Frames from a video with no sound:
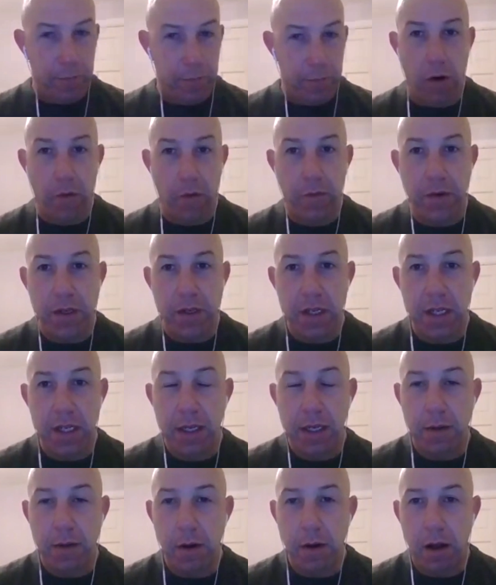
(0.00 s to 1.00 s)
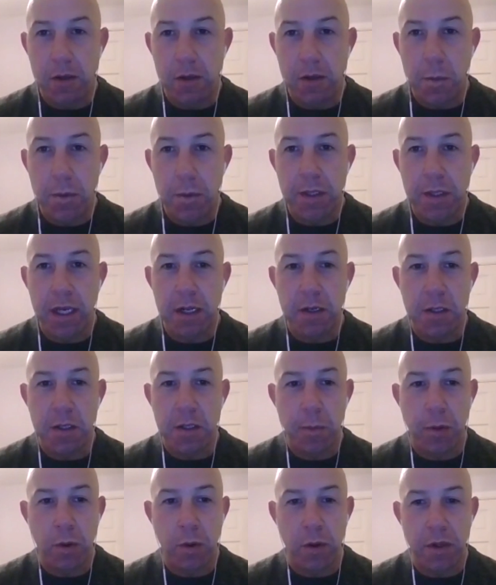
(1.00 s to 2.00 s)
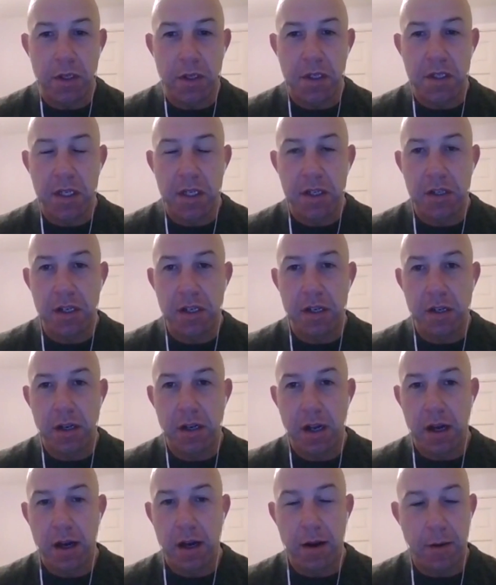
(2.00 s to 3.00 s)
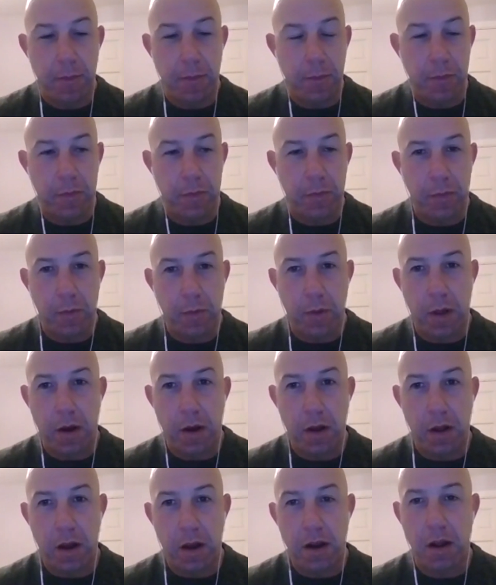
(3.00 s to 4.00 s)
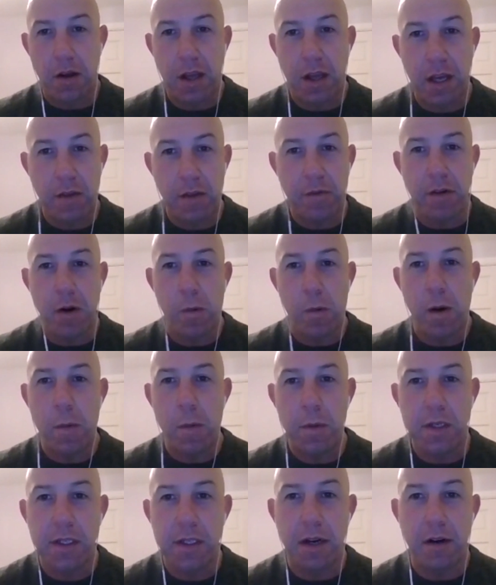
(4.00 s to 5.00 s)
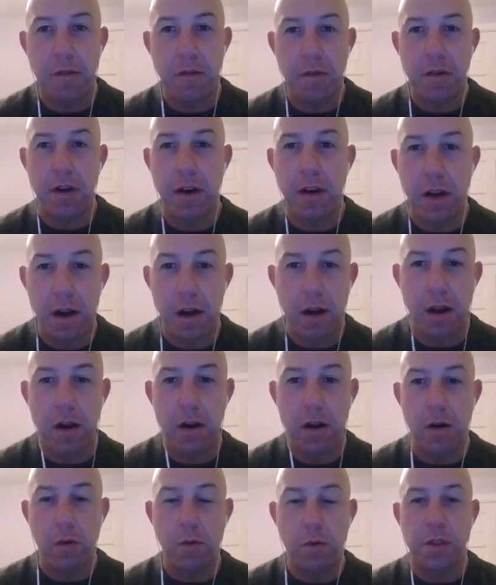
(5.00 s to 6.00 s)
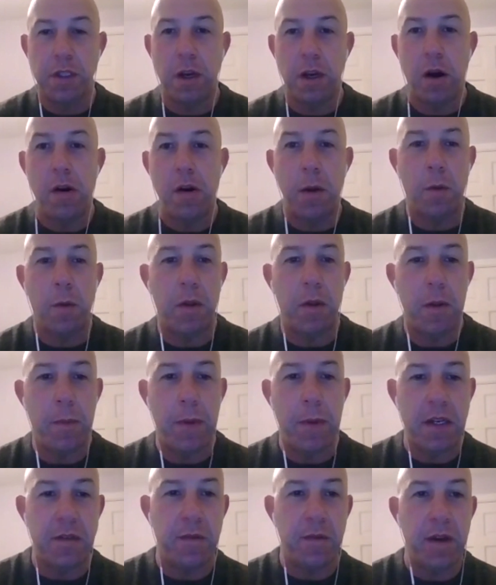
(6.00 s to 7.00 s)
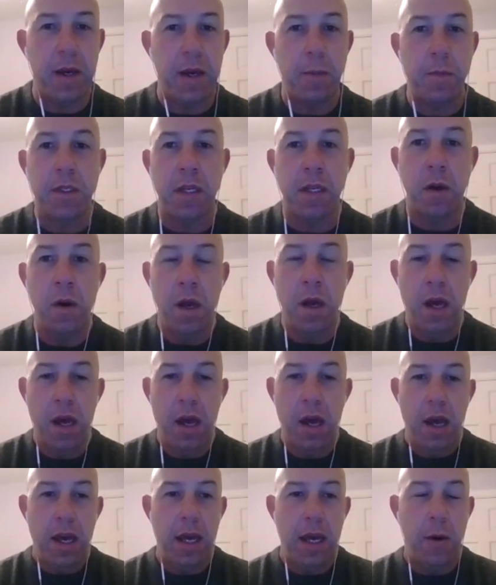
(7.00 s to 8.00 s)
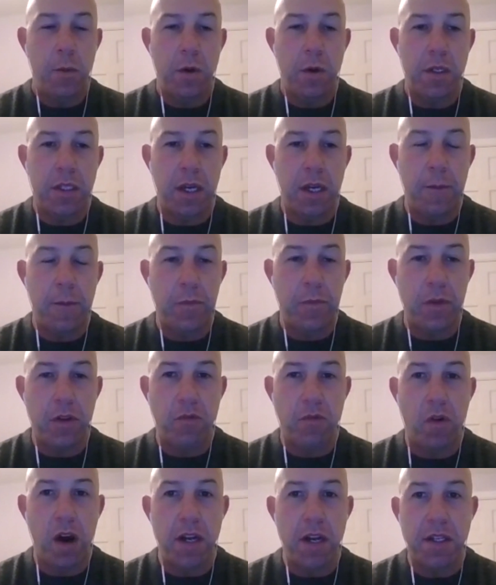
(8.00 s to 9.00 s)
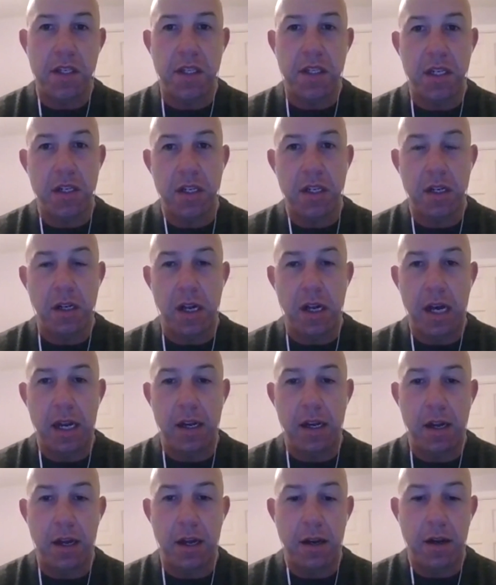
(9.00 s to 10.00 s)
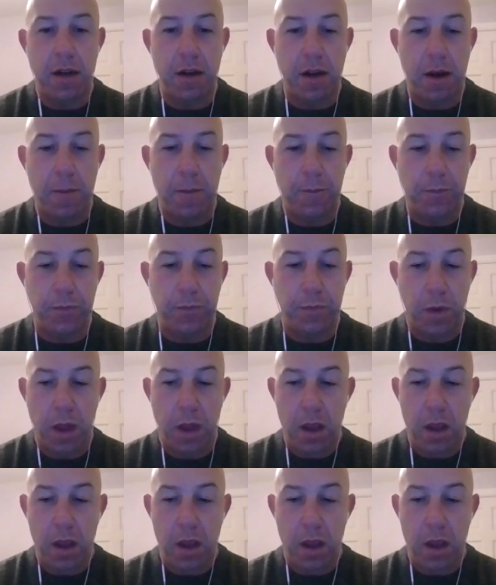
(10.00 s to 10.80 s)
obviously 100% support the decision. I know Keith very well myself, and also only want the best for him. So it was the right decision, and